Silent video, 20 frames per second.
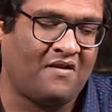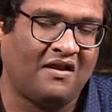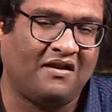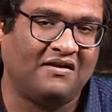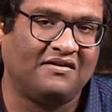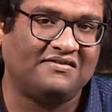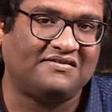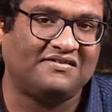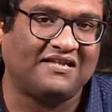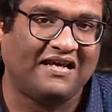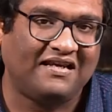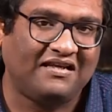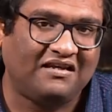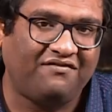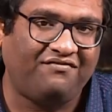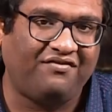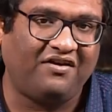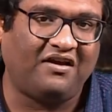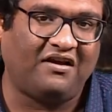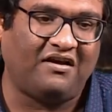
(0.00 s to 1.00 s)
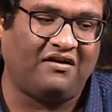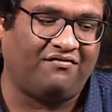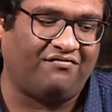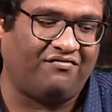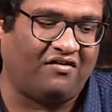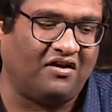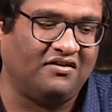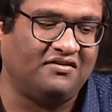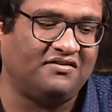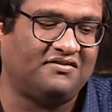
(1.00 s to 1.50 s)
Scientific
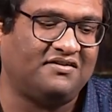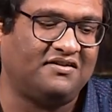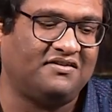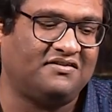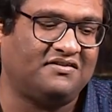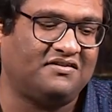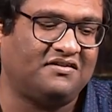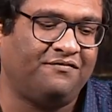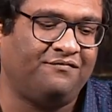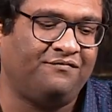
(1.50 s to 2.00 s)
advances